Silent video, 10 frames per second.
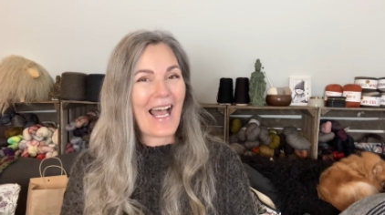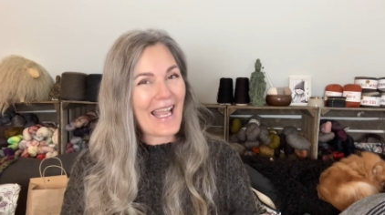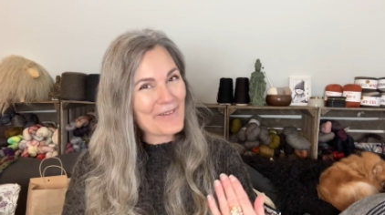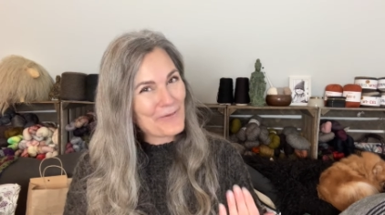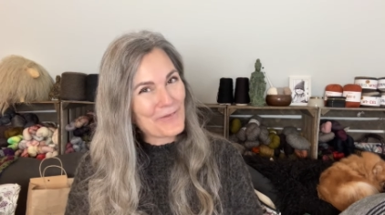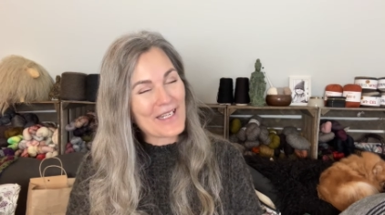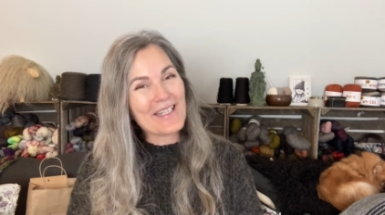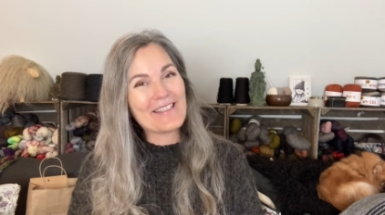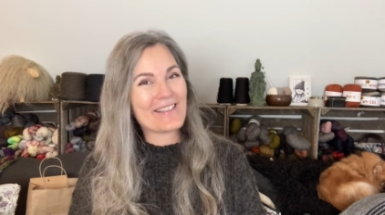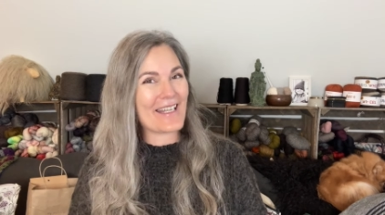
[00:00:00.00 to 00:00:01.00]
I
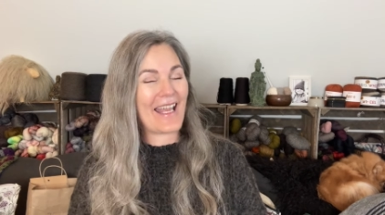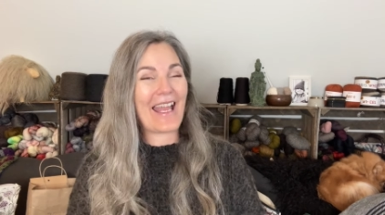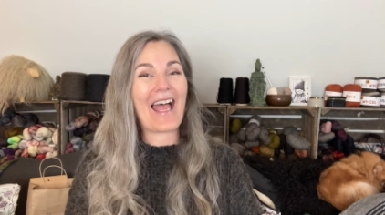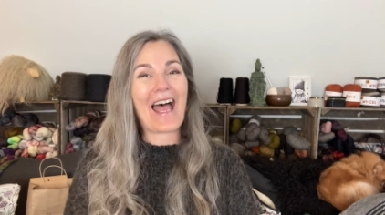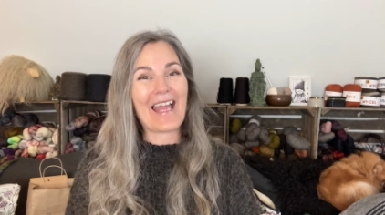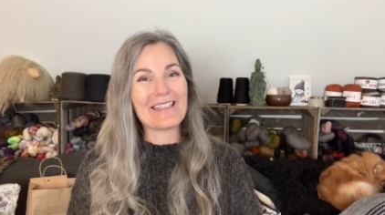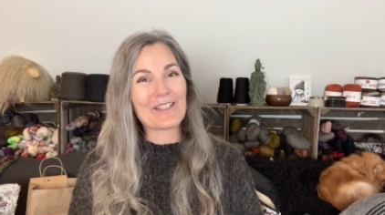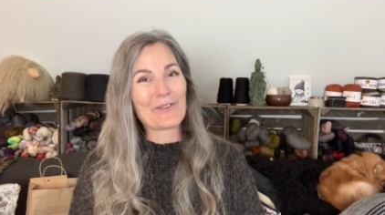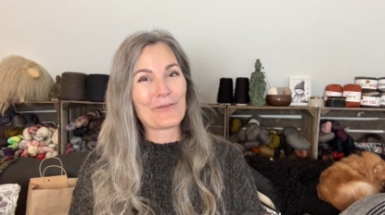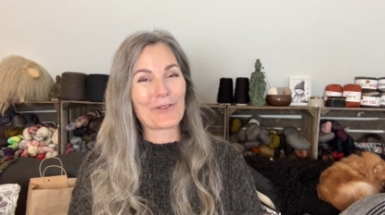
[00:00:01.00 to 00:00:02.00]
finished a hat
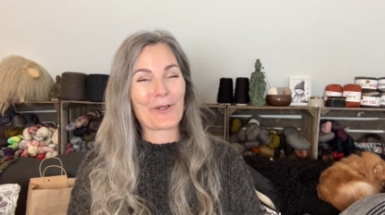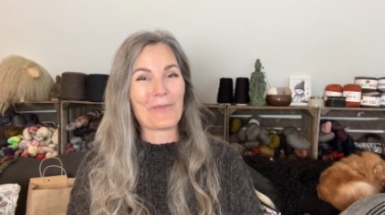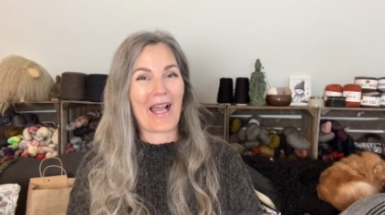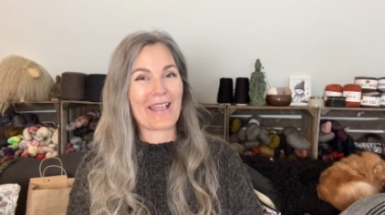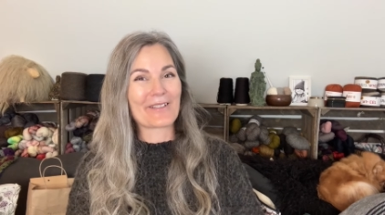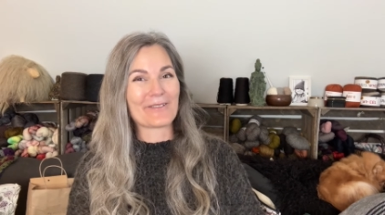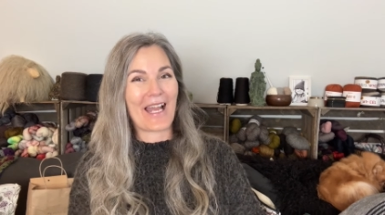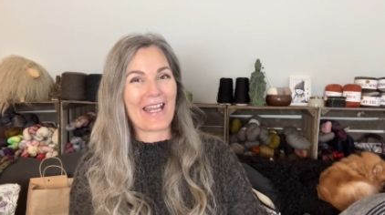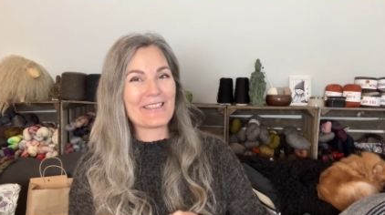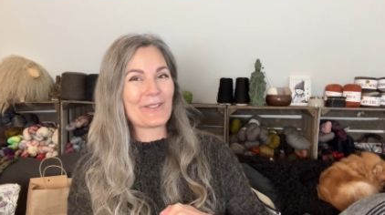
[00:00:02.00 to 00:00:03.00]
for my
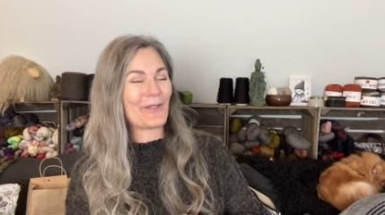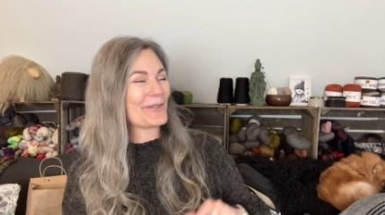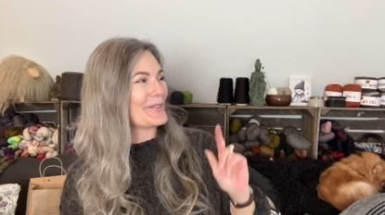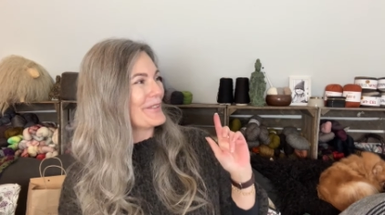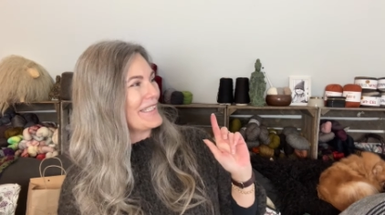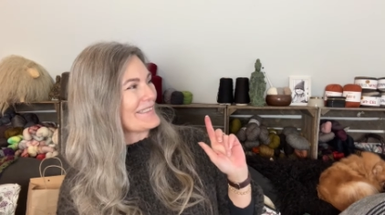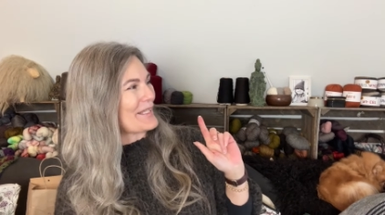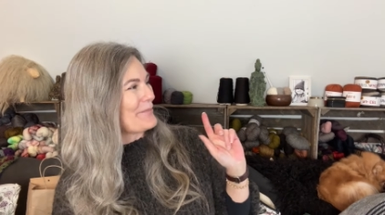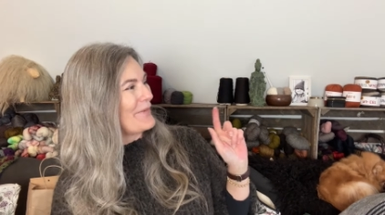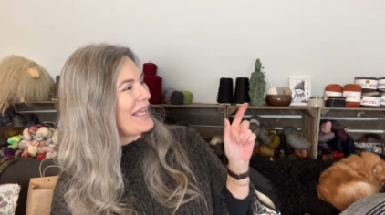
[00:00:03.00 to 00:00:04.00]
granddaughter,
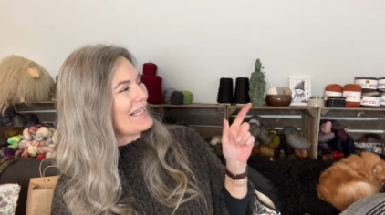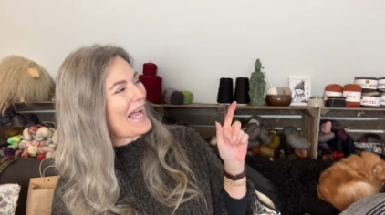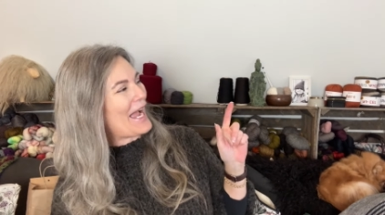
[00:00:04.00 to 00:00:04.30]
Isabella.